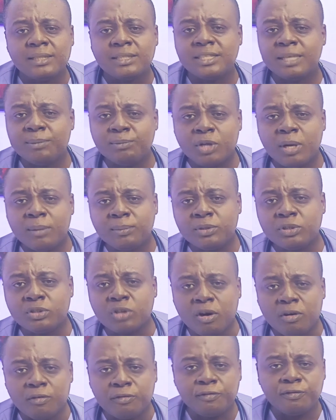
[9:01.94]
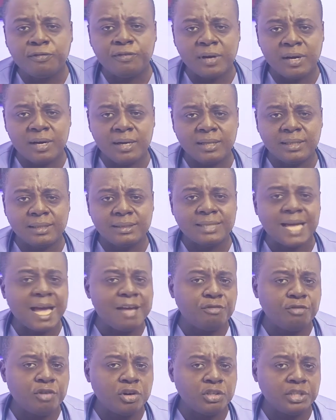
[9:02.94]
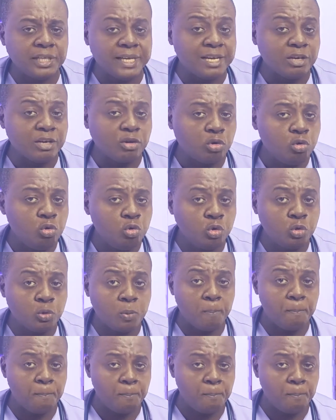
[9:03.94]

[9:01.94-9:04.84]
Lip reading: Symptoms of typhoid include